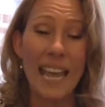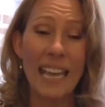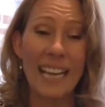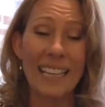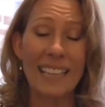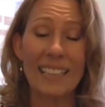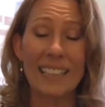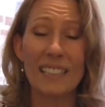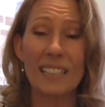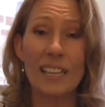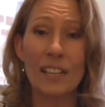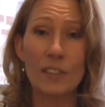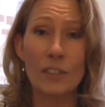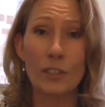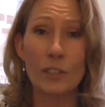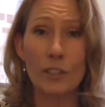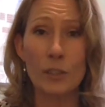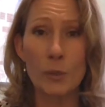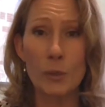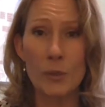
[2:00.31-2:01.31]
And
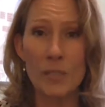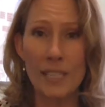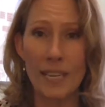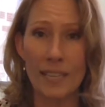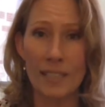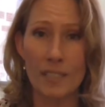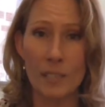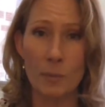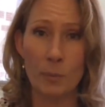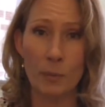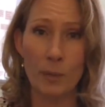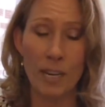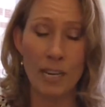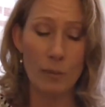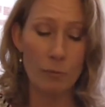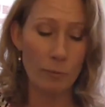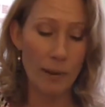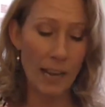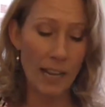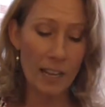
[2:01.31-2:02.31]
the two sides of the
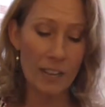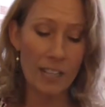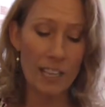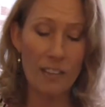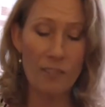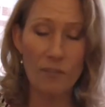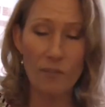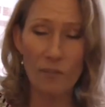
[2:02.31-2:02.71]
brain, rather than